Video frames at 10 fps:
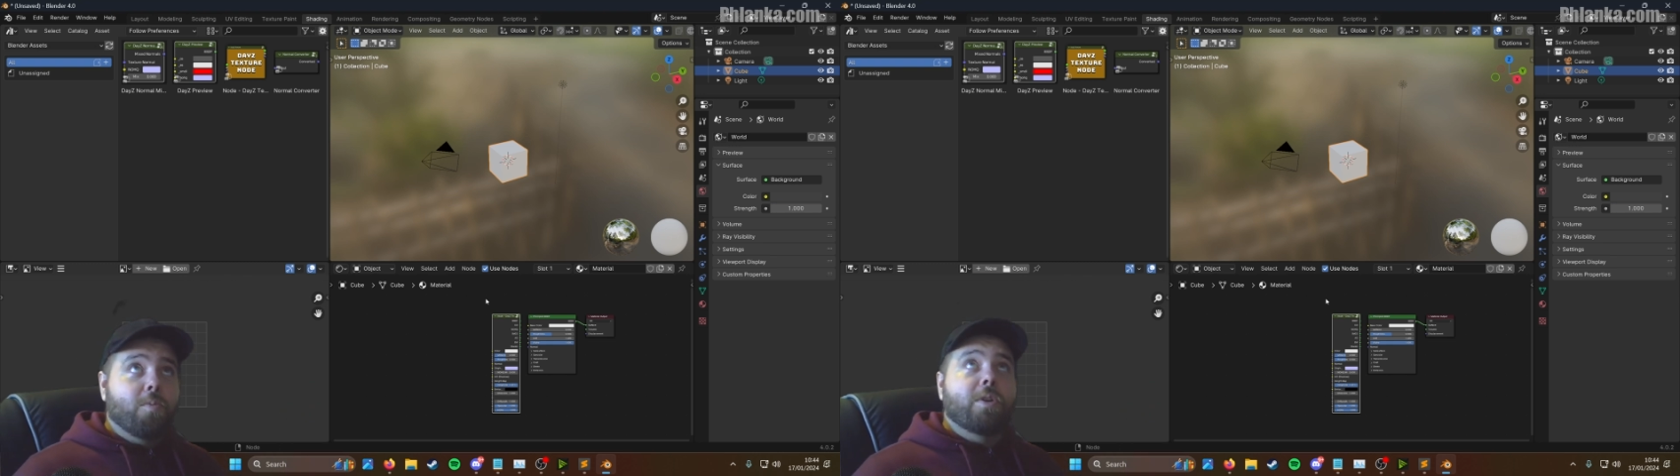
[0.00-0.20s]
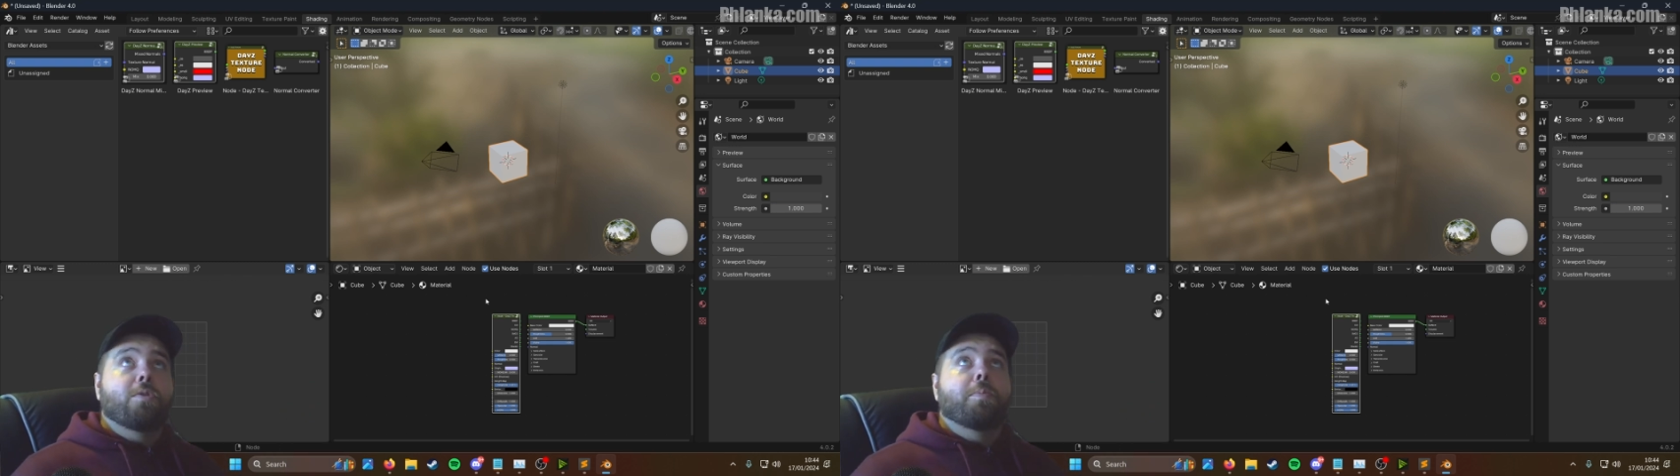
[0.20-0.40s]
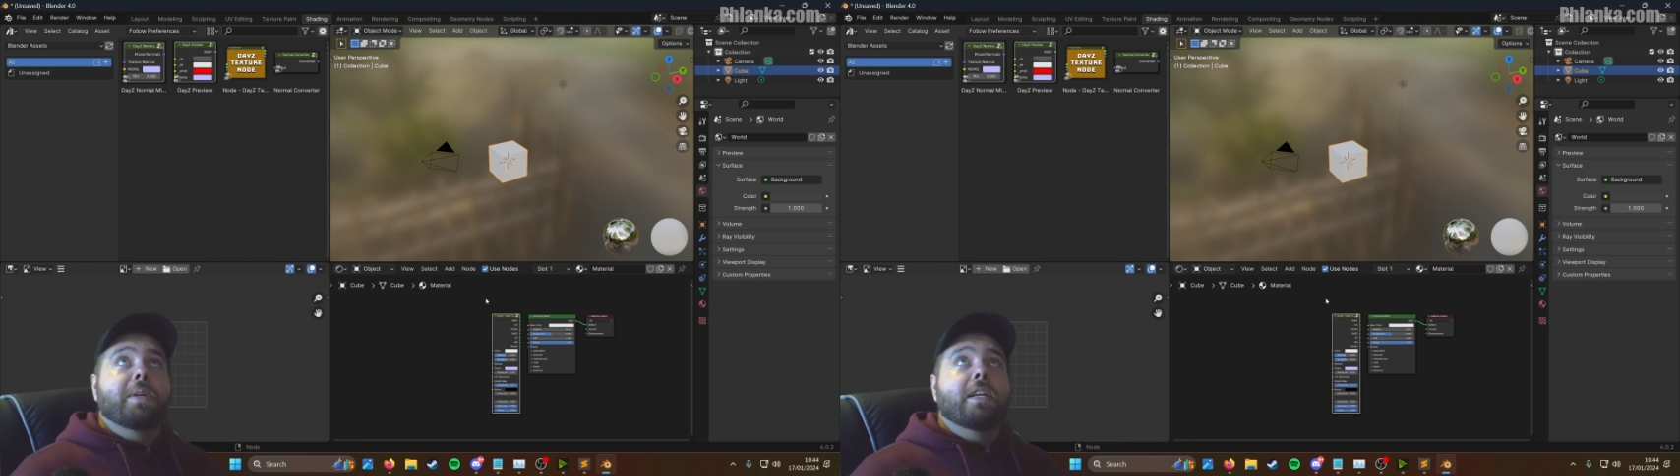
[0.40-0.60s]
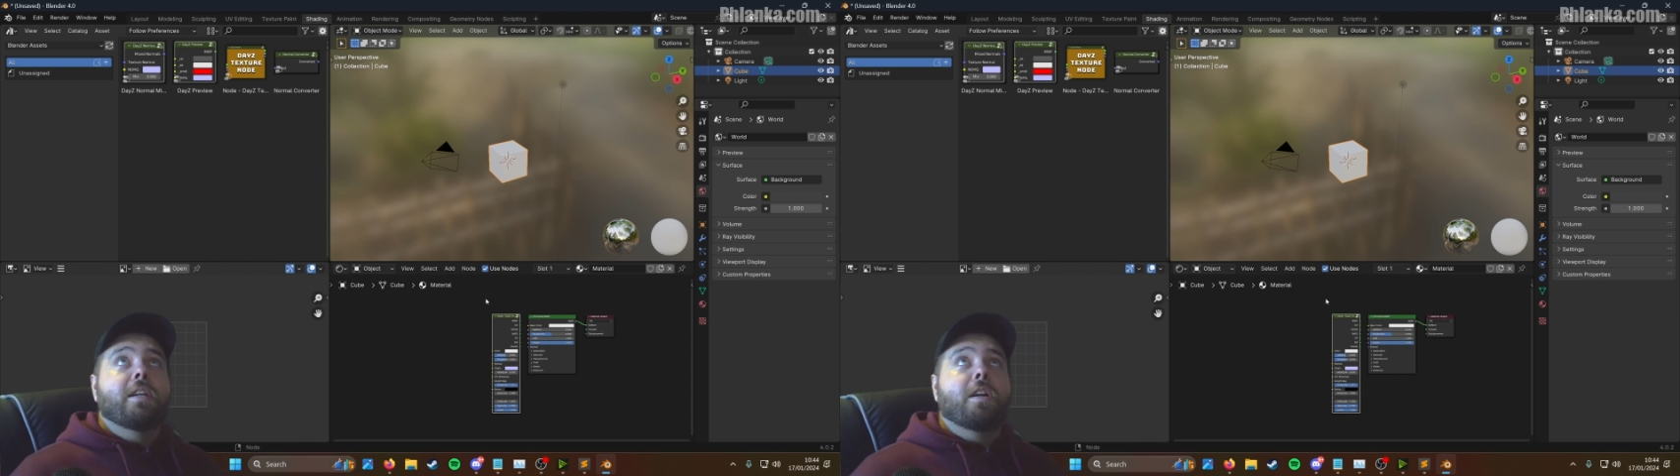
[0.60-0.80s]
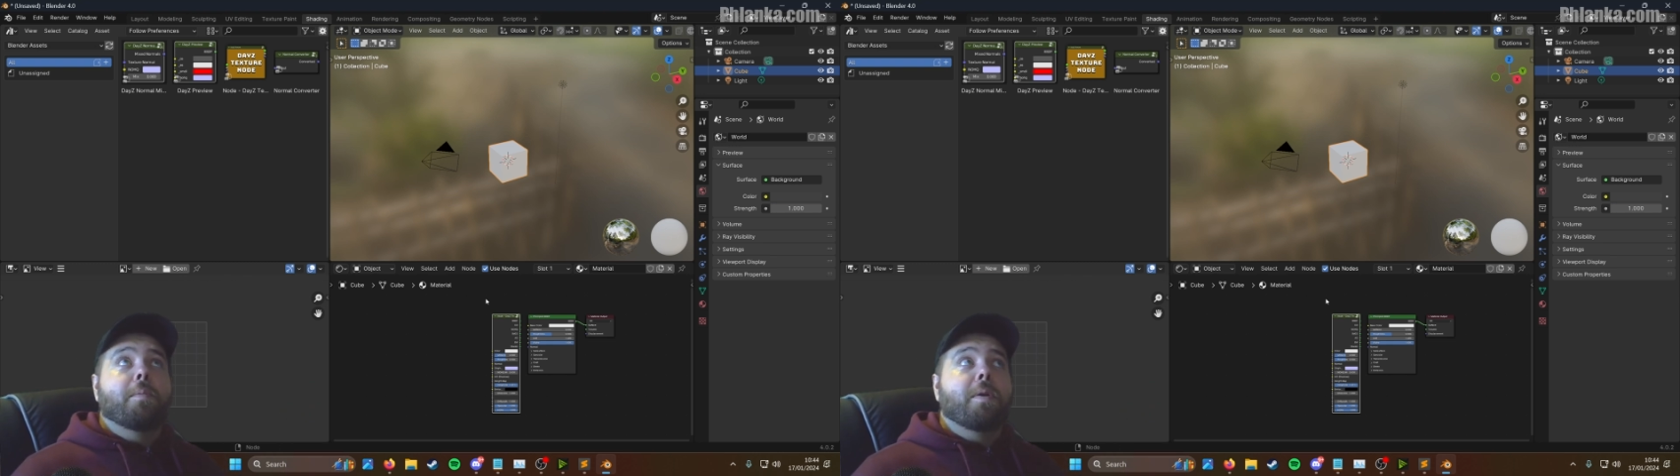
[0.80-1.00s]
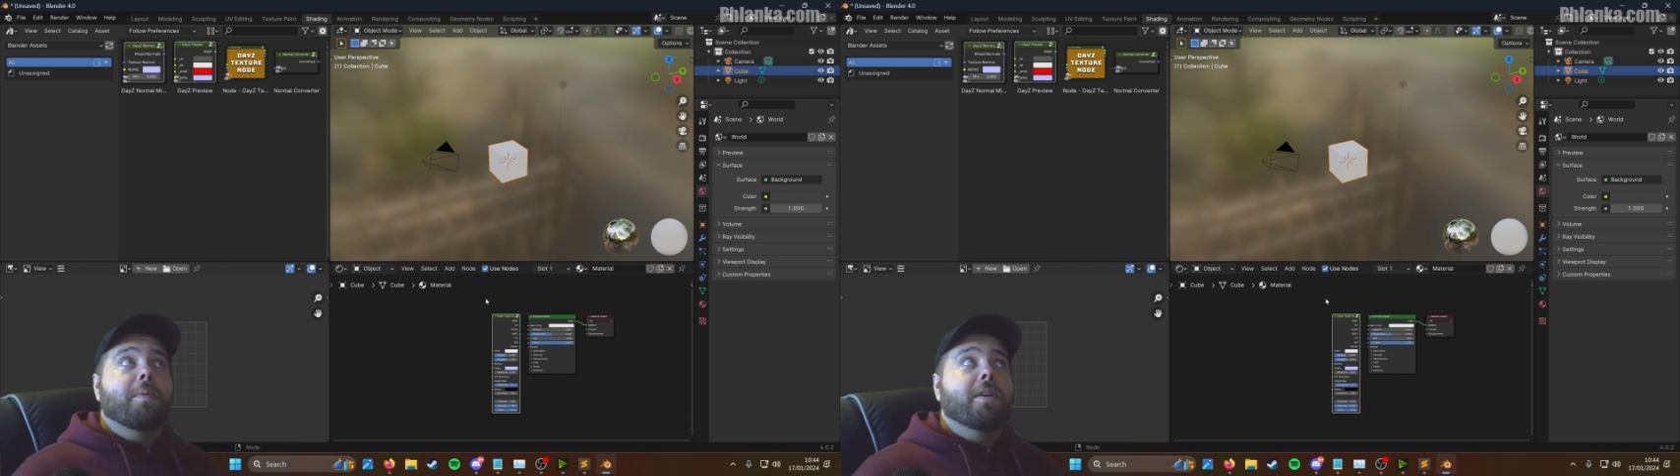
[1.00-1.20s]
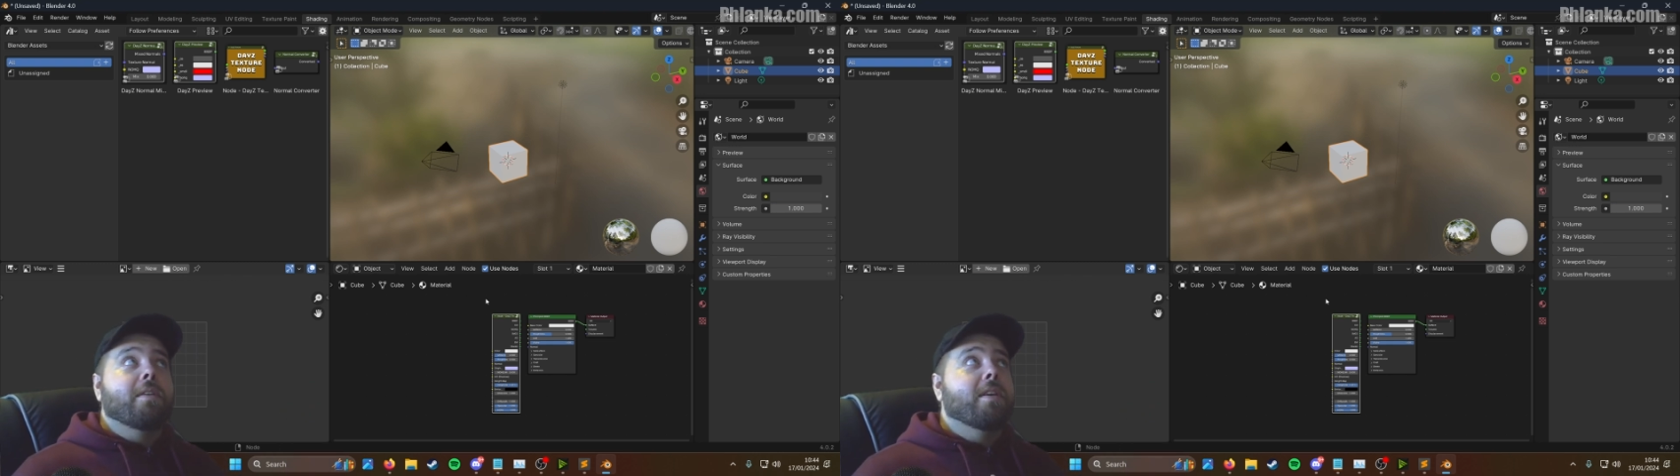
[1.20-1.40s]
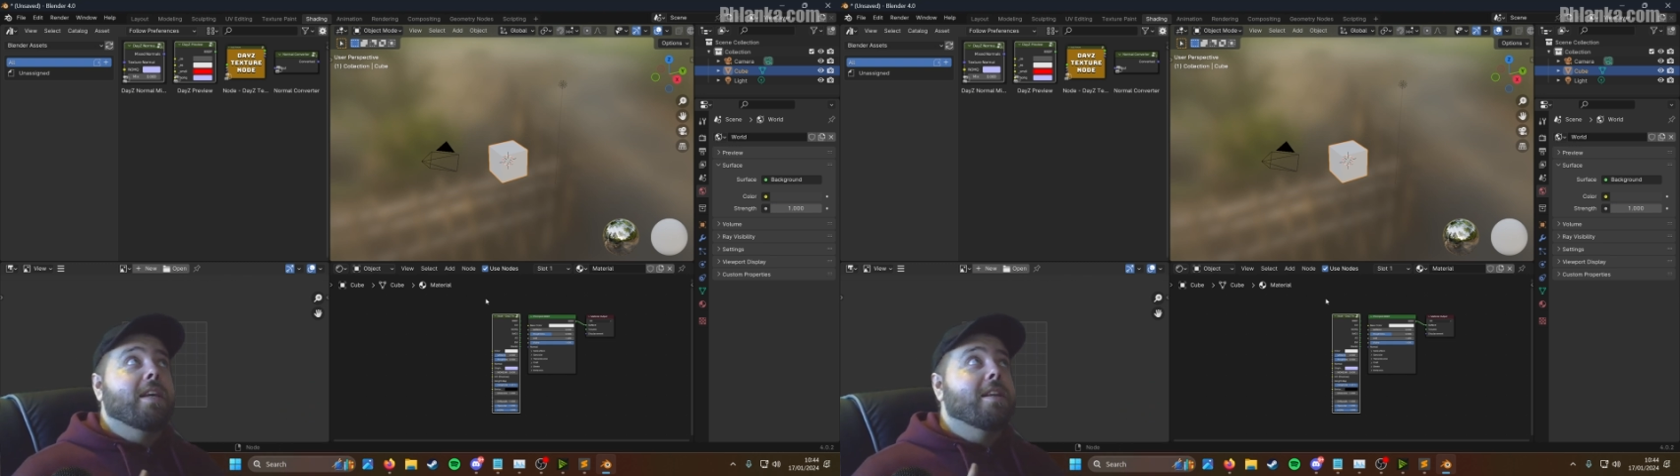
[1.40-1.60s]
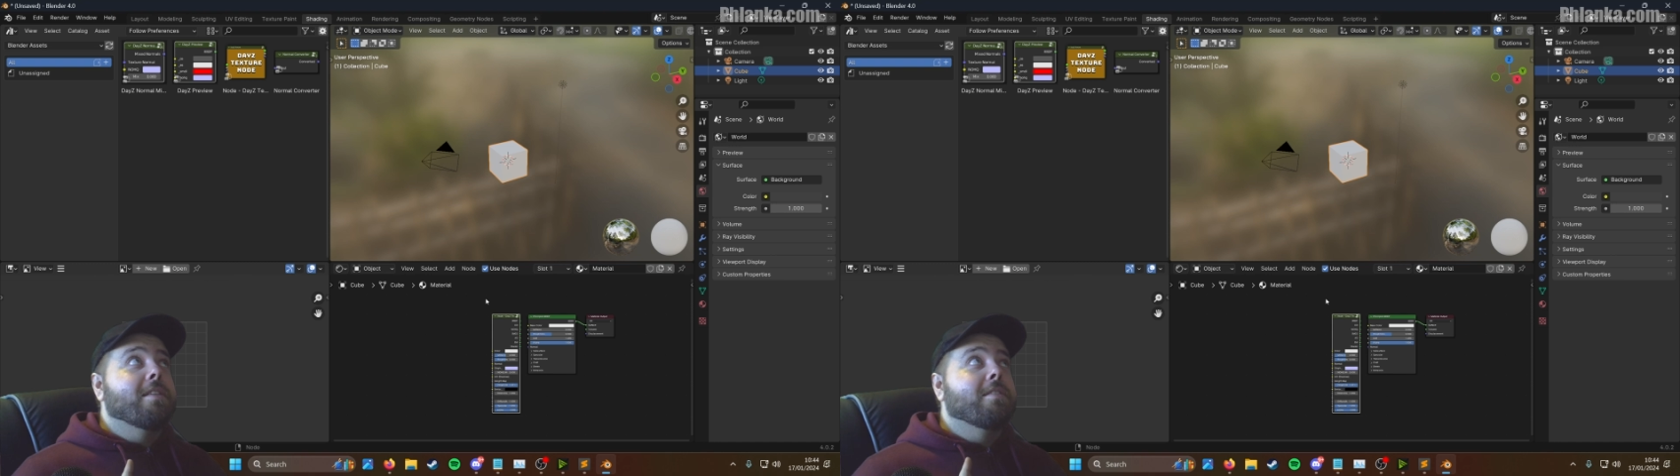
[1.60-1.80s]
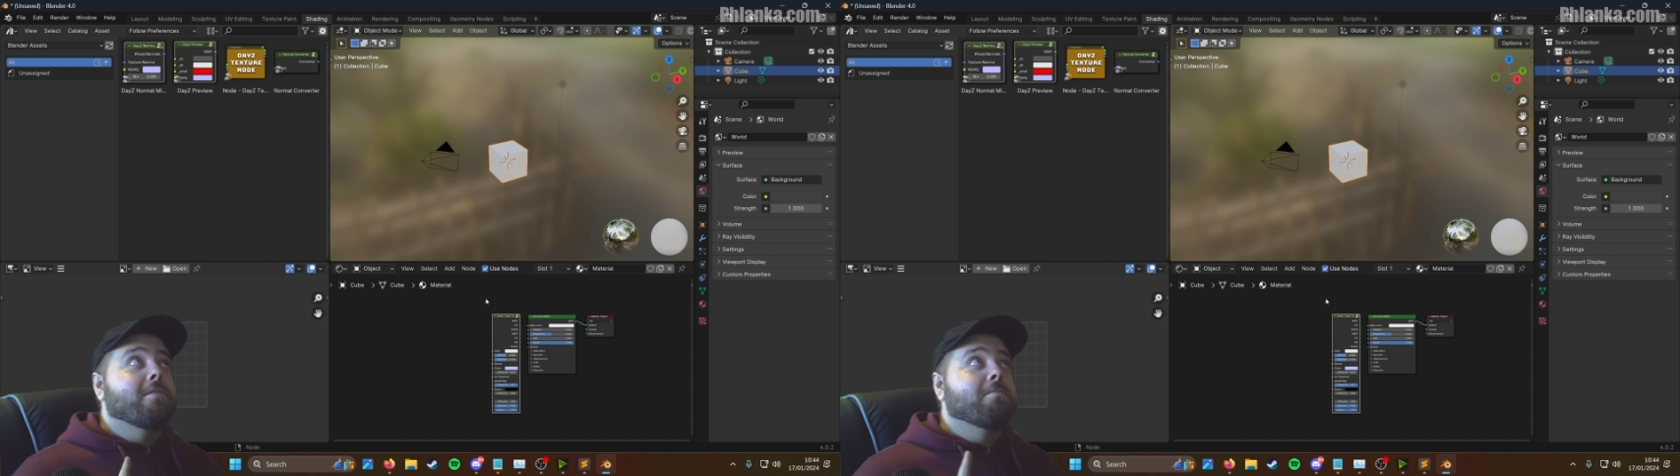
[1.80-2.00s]
which will be coming up
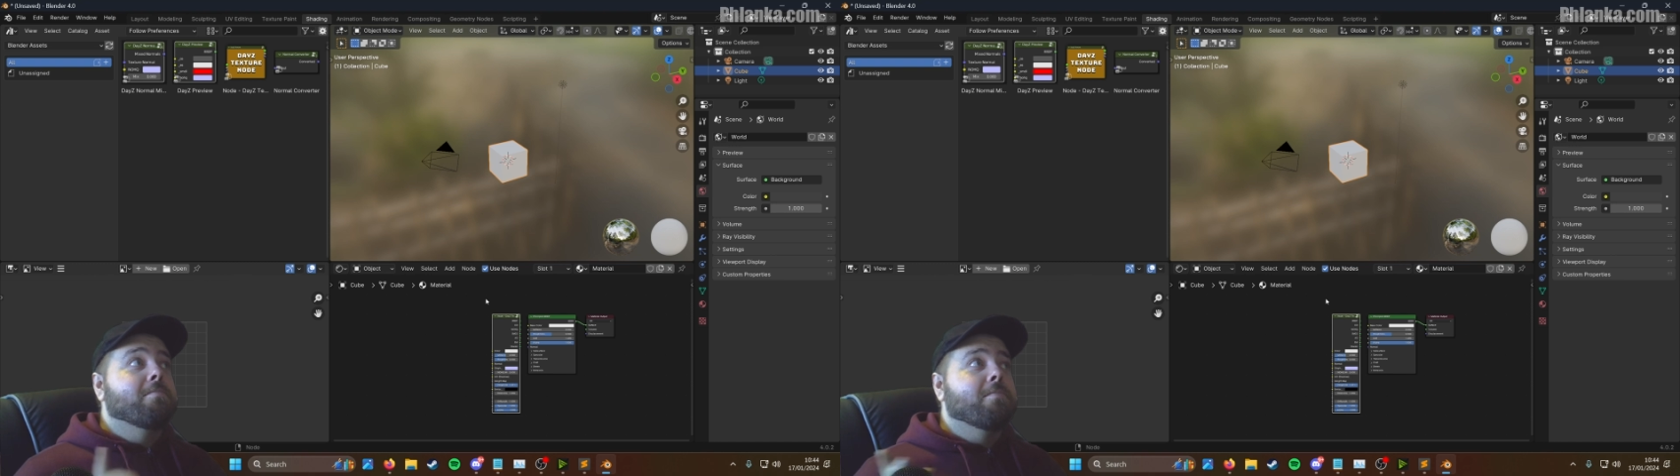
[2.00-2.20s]
in